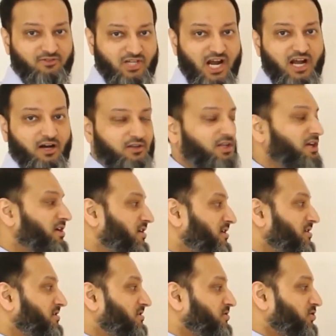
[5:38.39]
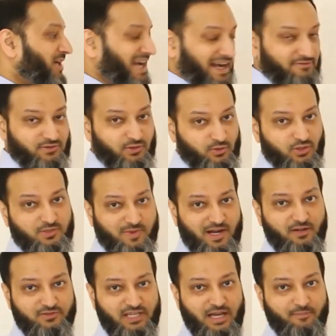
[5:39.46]
child, you have to do the
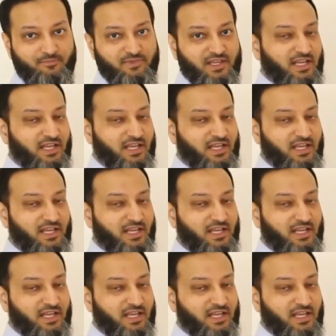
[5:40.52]
spinal tap.